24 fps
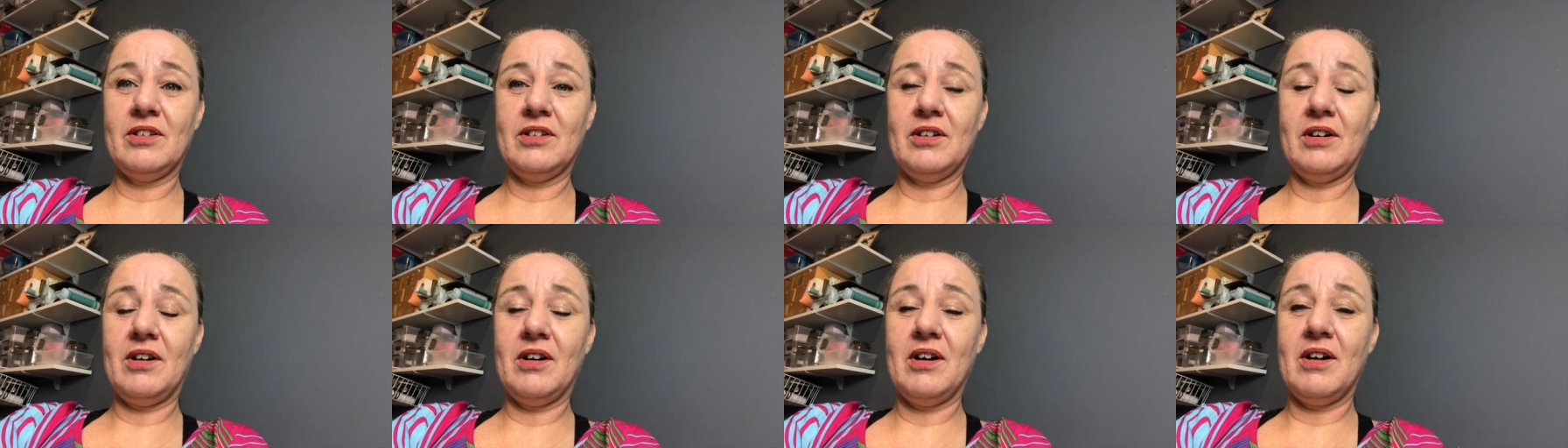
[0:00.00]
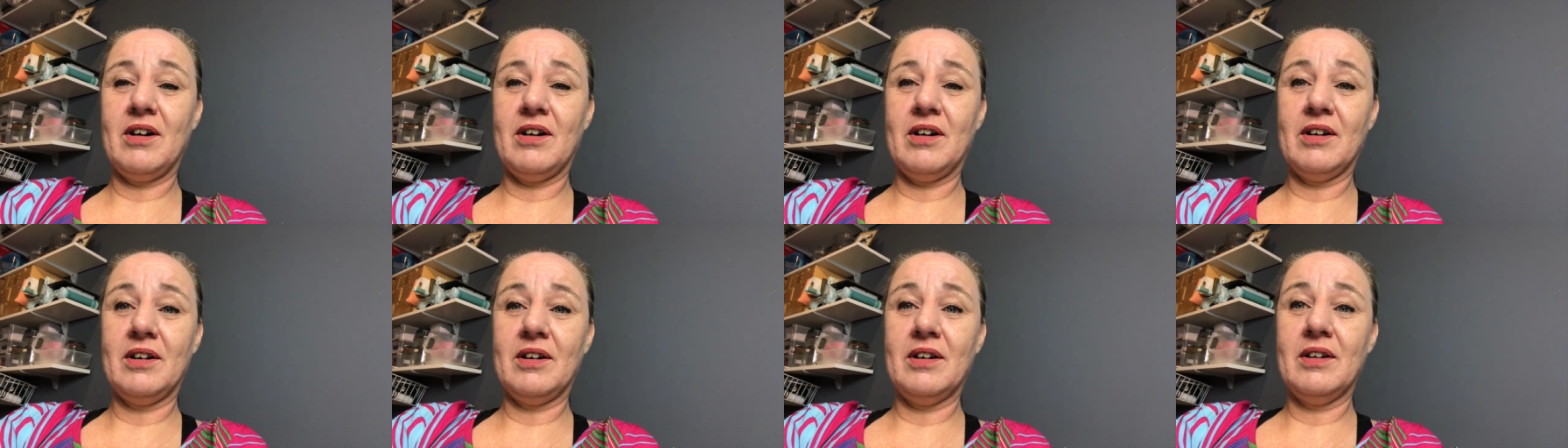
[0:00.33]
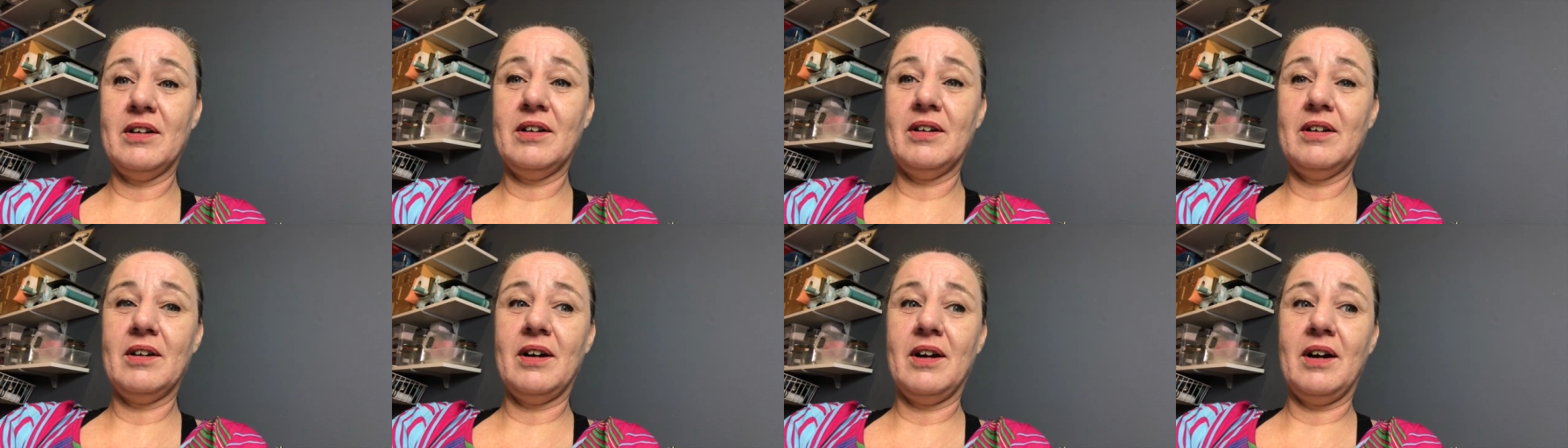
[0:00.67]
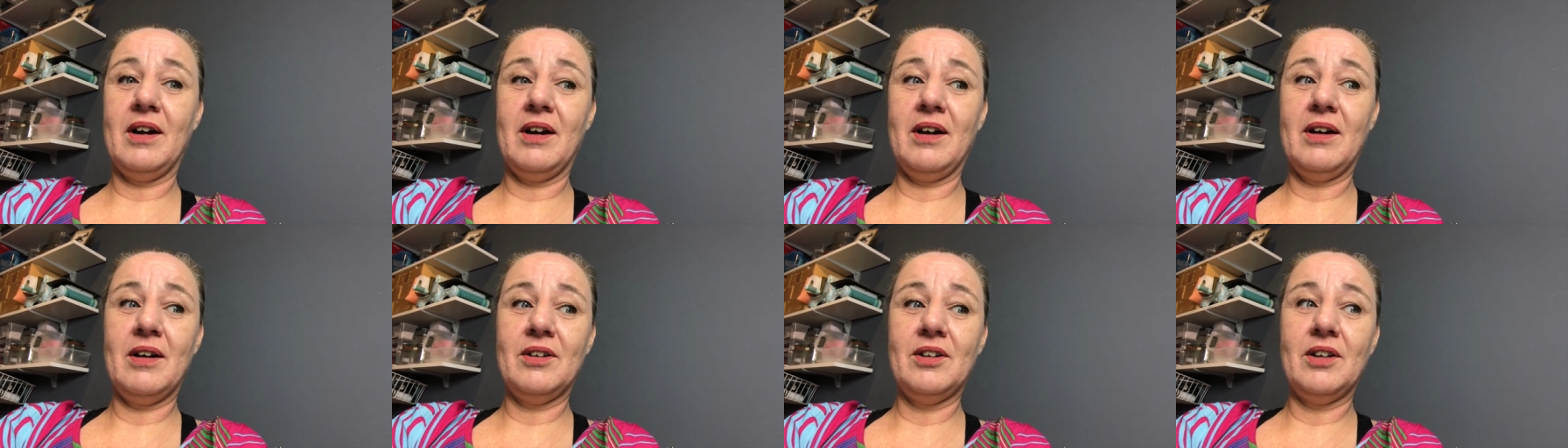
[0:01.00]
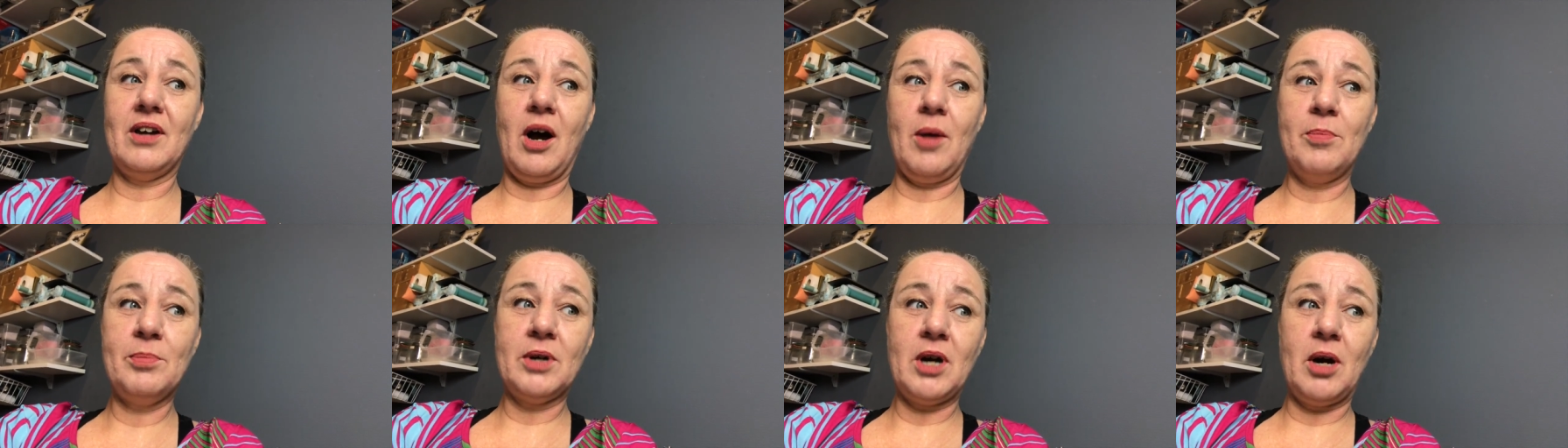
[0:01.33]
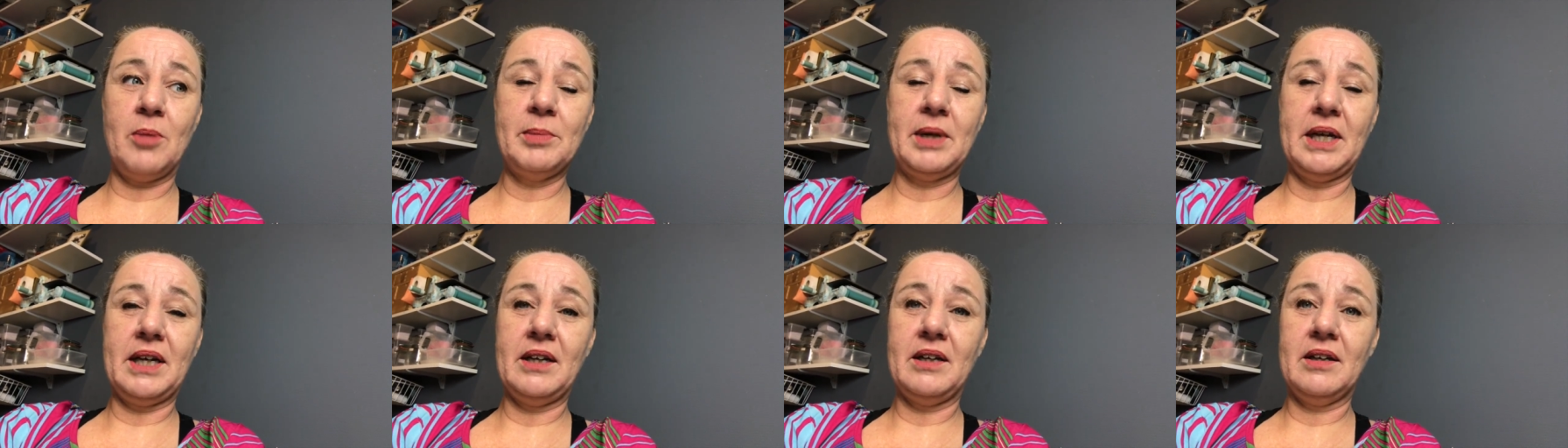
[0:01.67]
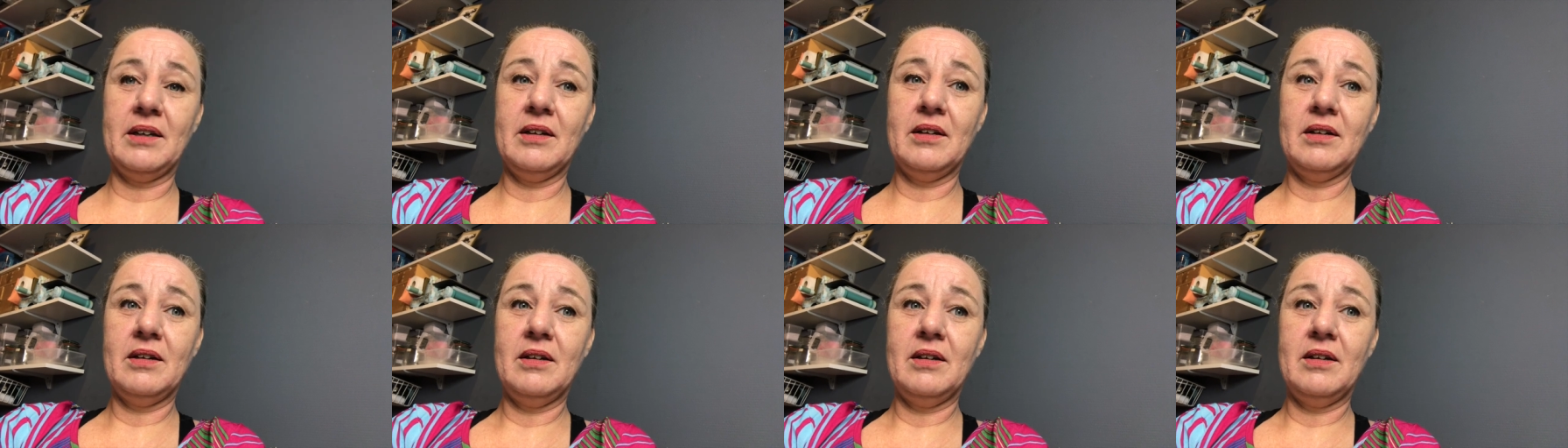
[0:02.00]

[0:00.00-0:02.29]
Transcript: on the upcoming